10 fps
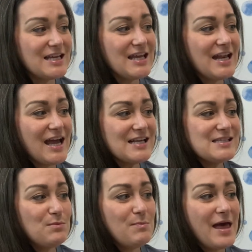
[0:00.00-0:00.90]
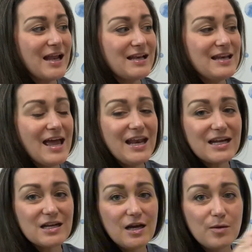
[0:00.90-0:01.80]
it has a
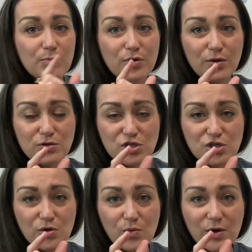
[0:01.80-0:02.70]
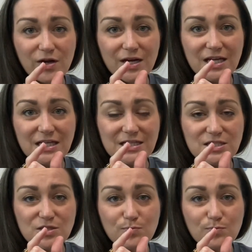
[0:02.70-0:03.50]
magnetic approach where it can